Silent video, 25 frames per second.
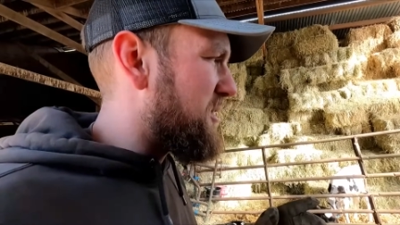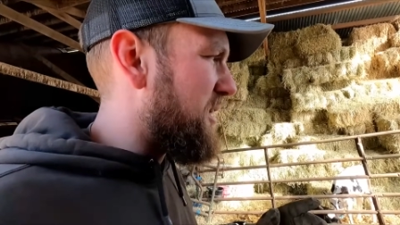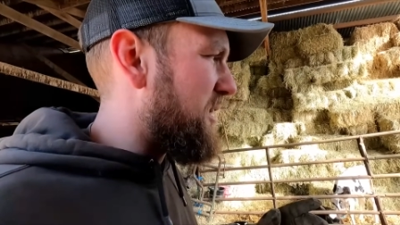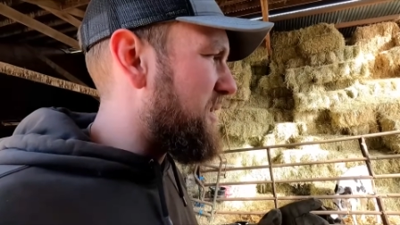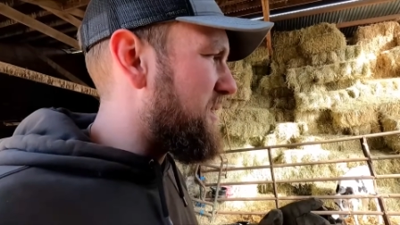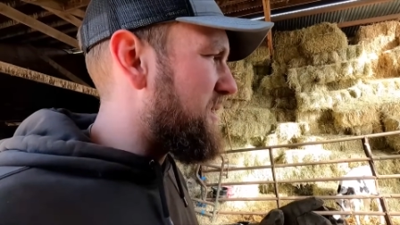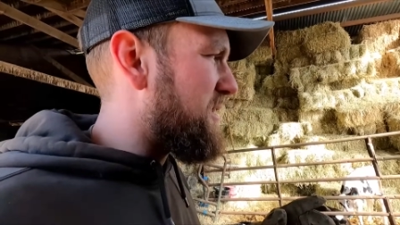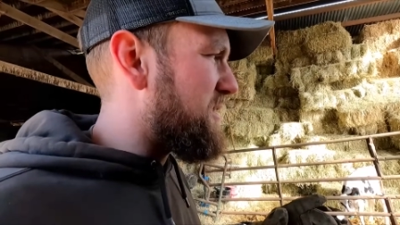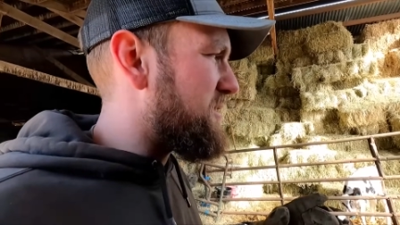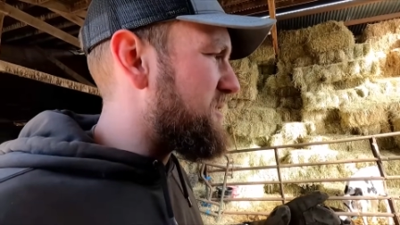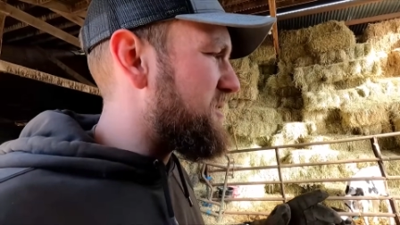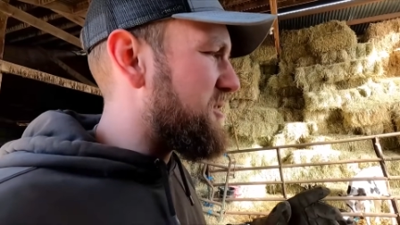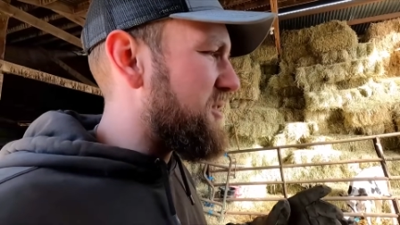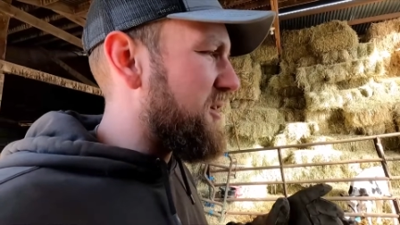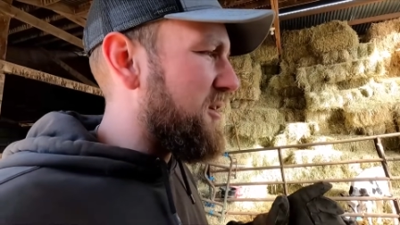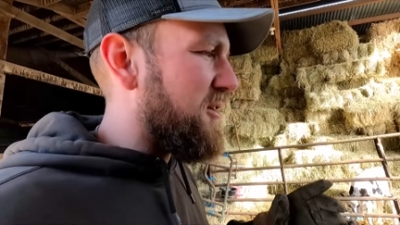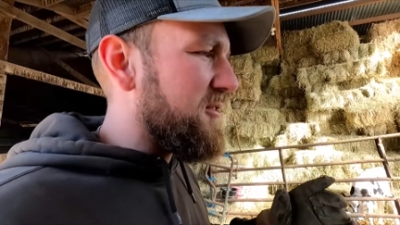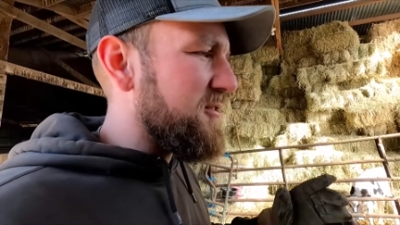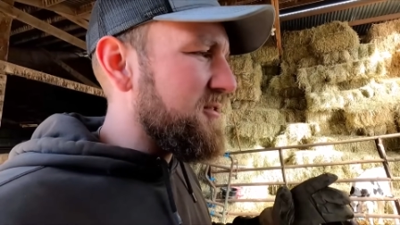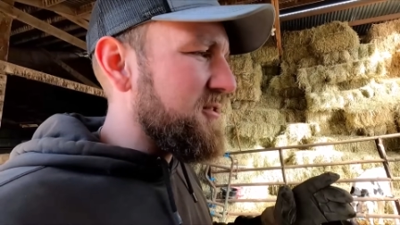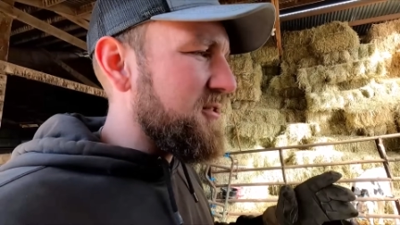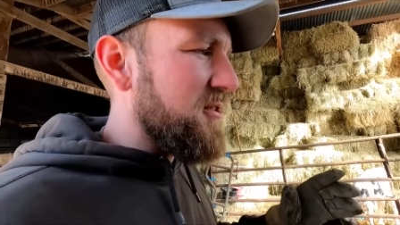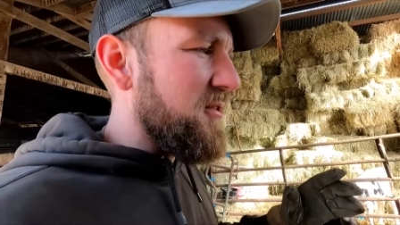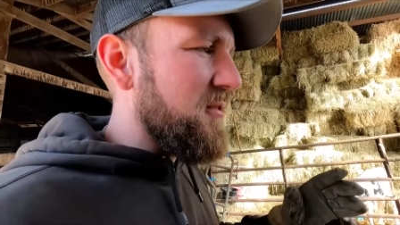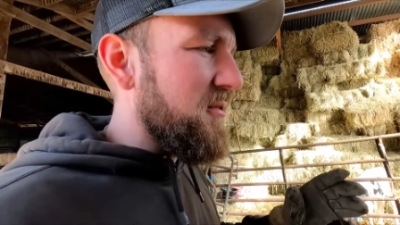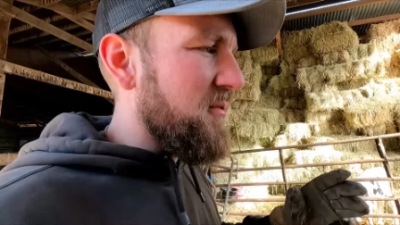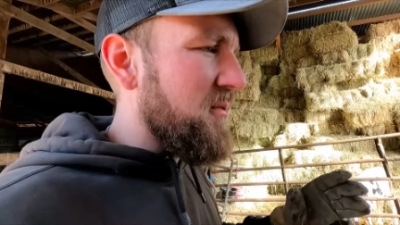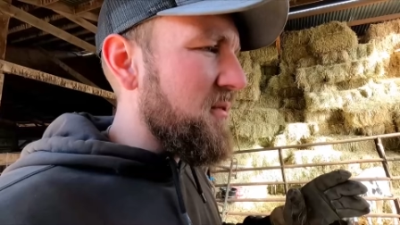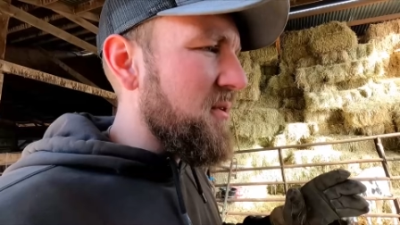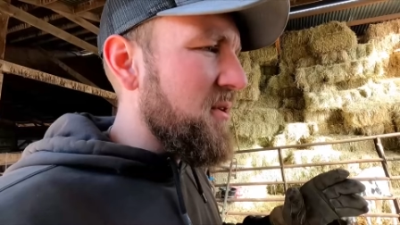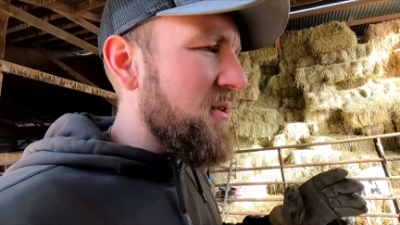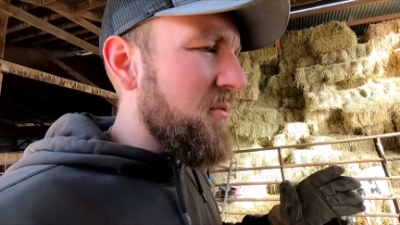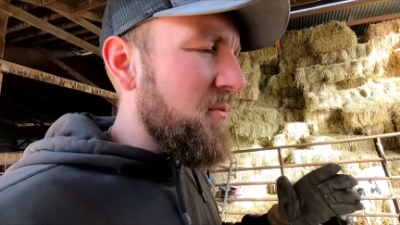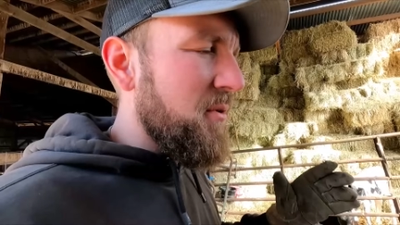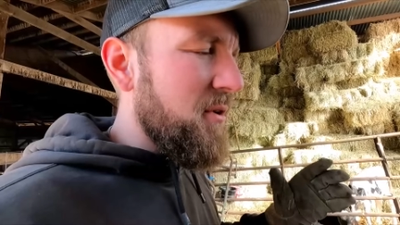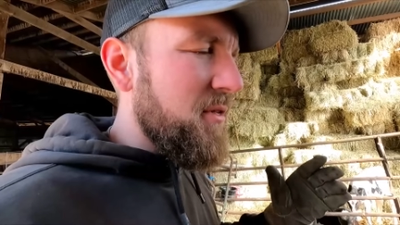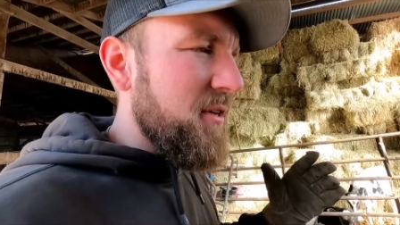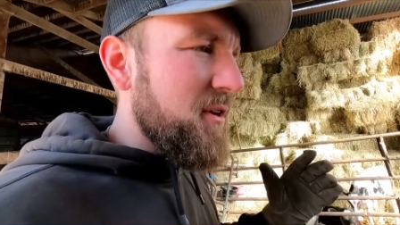and then
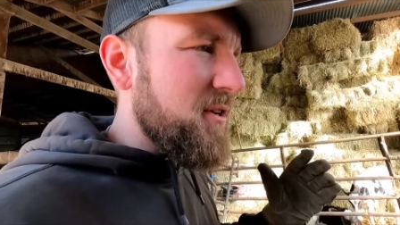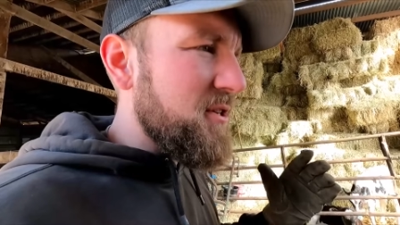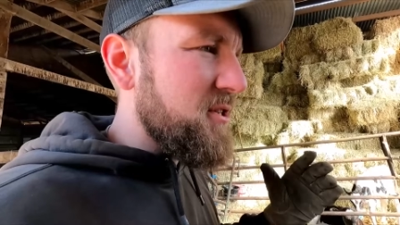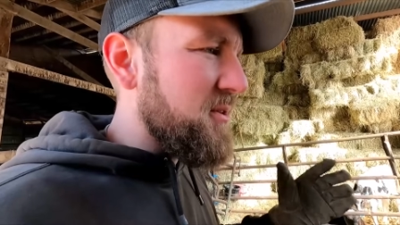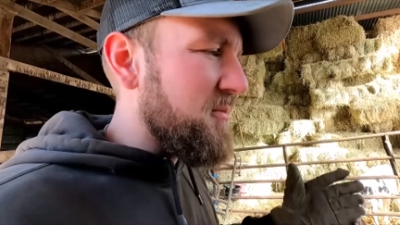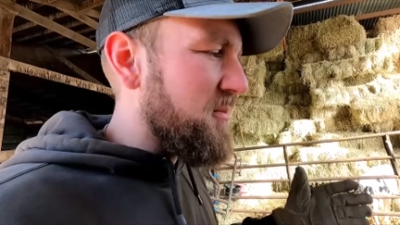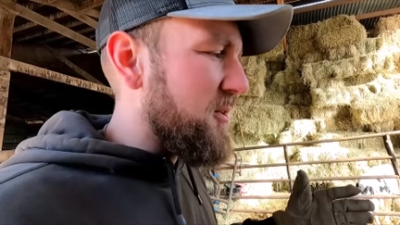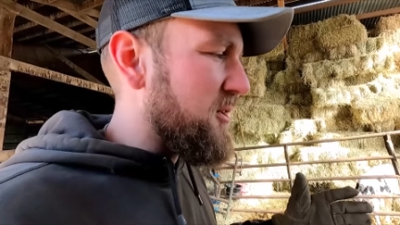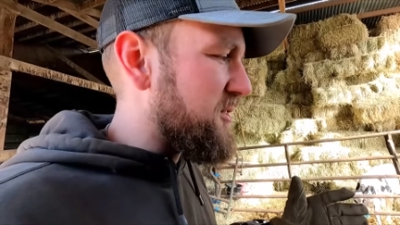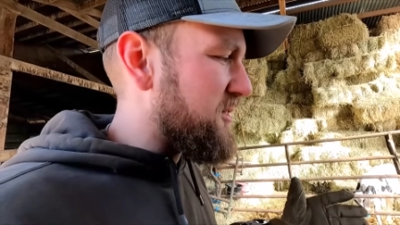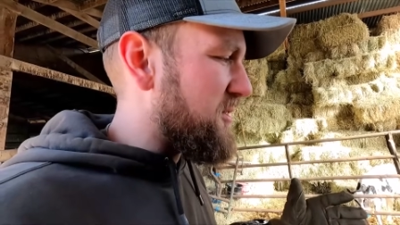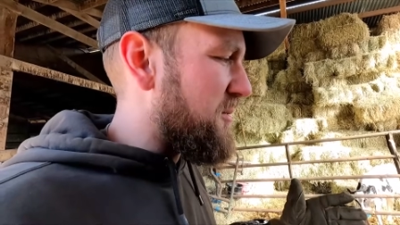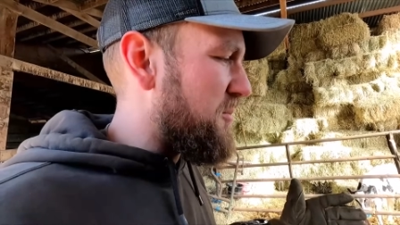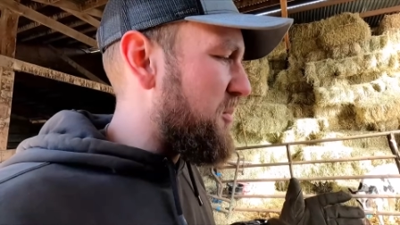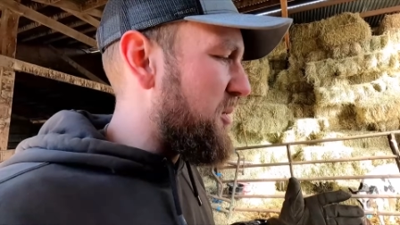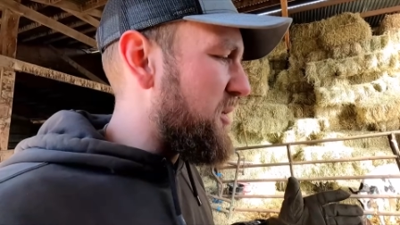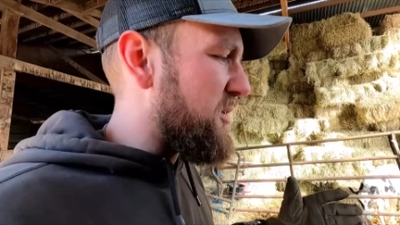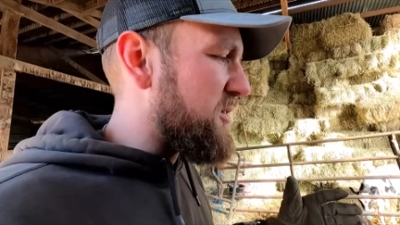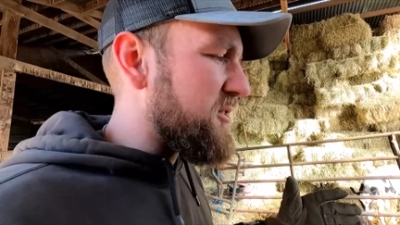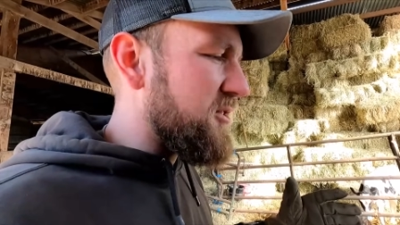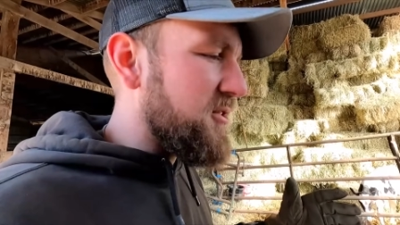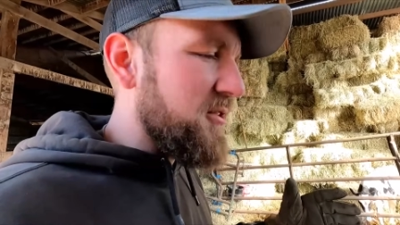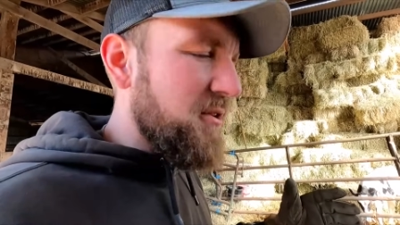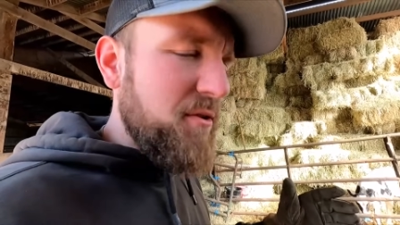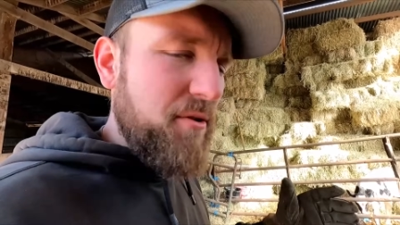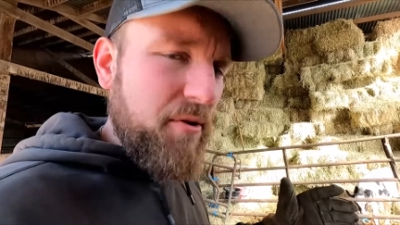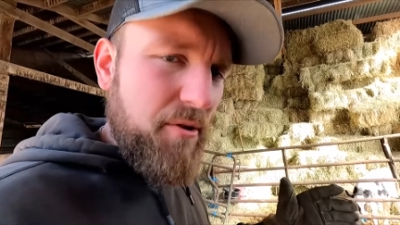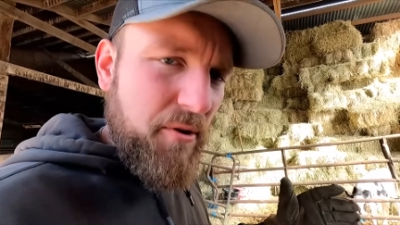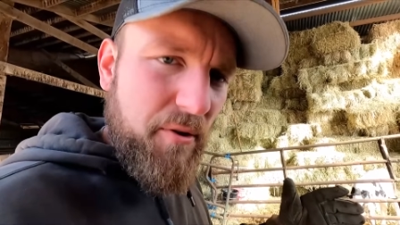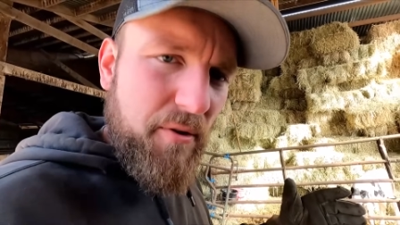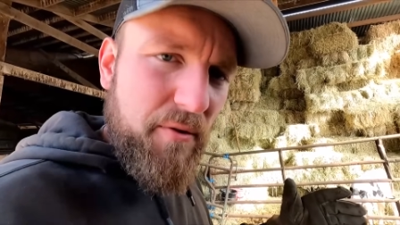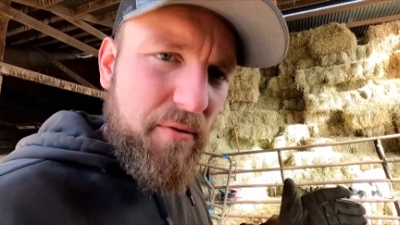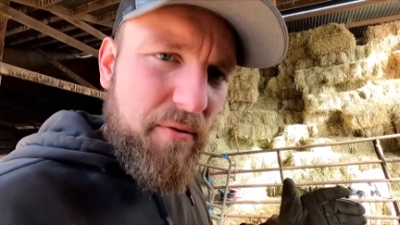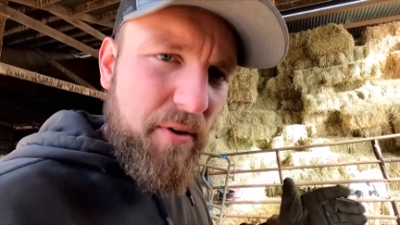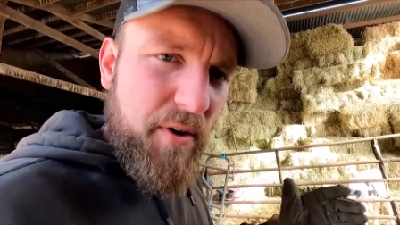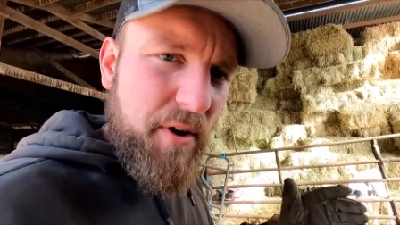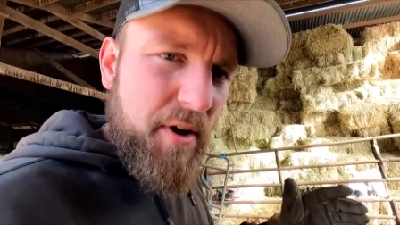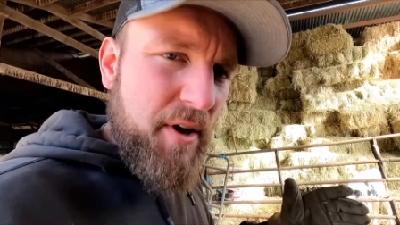we think she must have pinched a
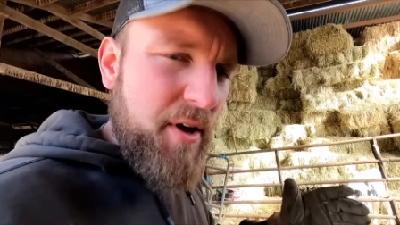nerve